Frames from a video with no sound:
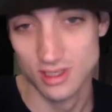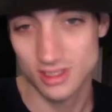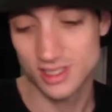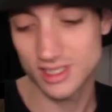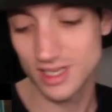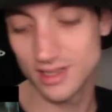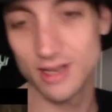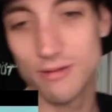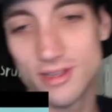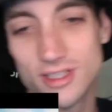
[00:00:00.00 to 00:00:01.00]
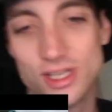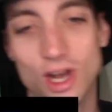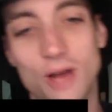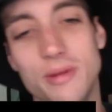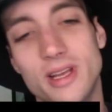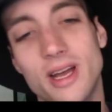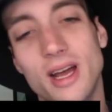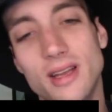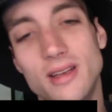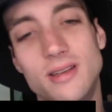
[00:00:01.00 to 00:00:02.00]
Sitting there with the Tommy
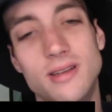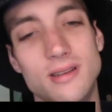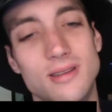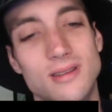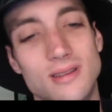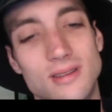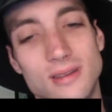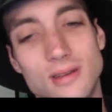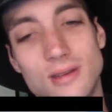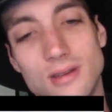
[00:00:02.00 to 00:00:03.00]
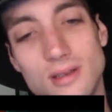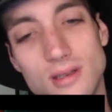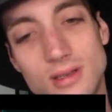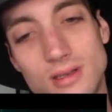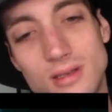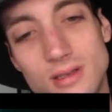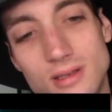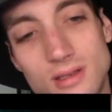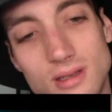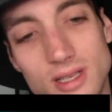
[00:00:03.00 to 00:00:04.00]
gun.
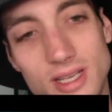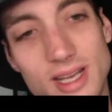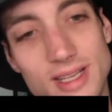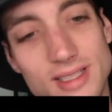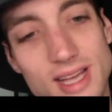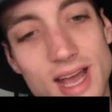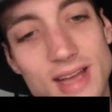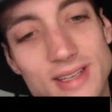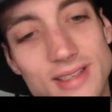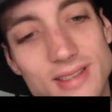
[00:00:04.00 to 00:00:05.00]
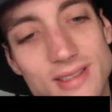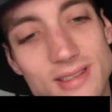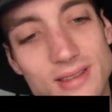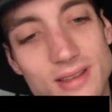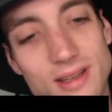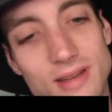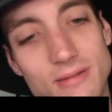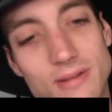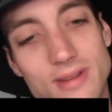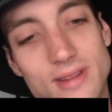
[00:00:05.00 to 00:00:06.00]
You're getting tatted
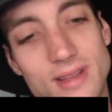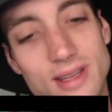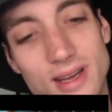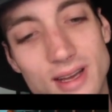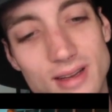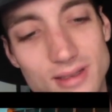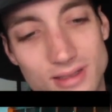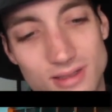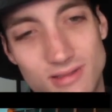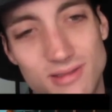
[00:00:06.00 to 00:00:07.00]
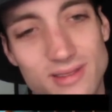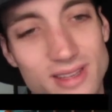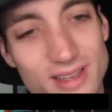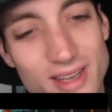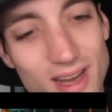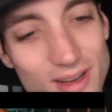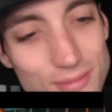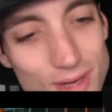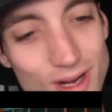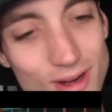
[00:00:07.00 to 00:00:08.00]
with the gun,
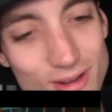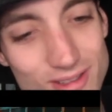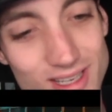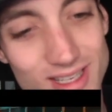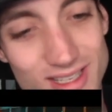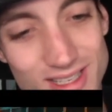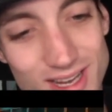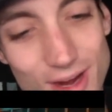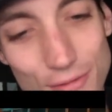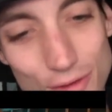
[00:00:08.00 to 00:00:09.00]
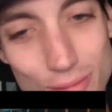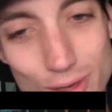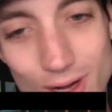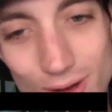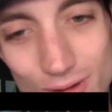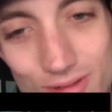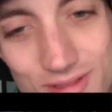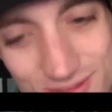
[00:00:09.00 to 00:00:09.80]
bro. Like, careful, bro.